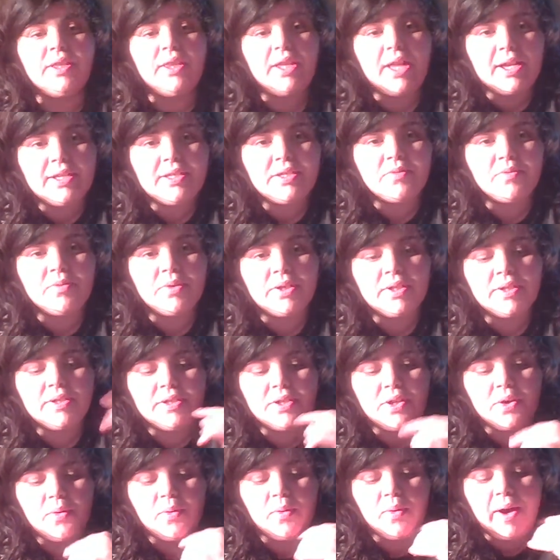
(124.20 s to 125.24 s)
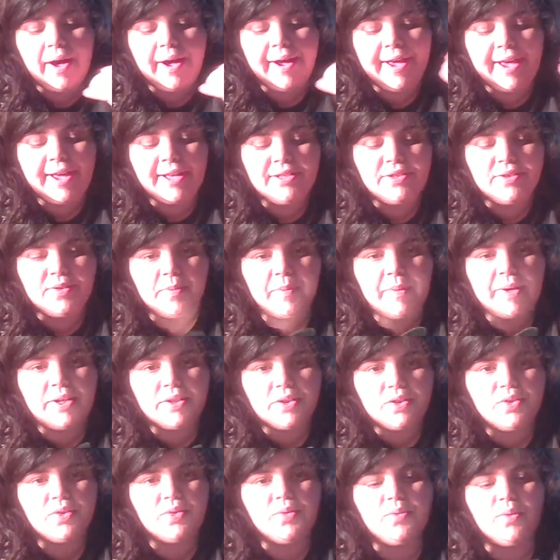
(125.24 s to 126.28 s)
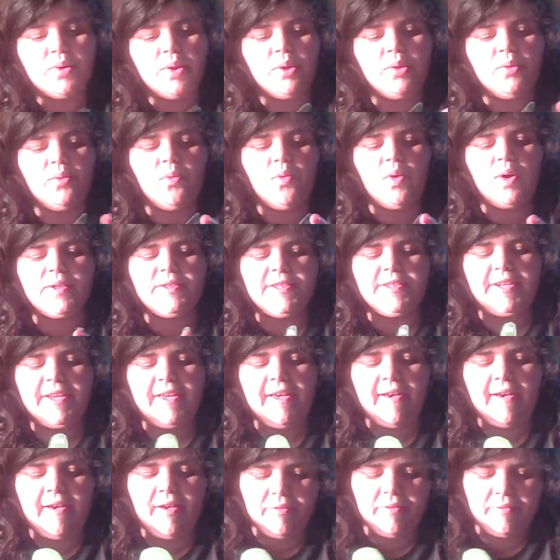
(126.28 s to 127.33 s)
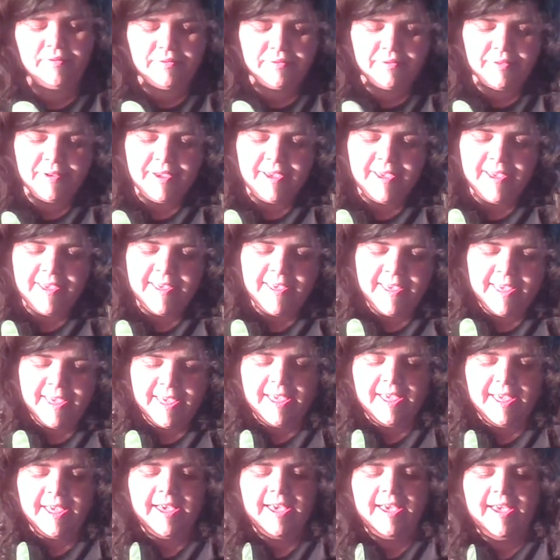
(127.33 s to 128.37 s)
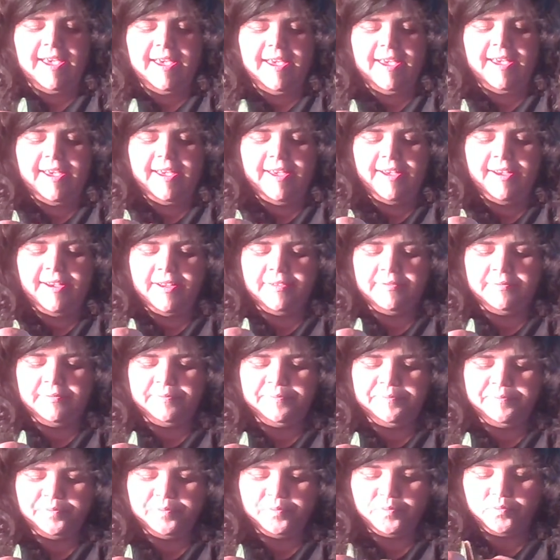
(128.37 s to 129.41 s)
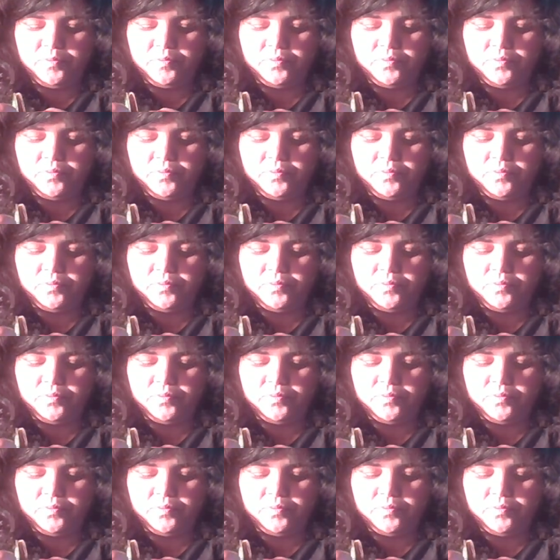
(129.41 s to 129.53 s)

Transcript: last one, so I had to make do with what they have. Um,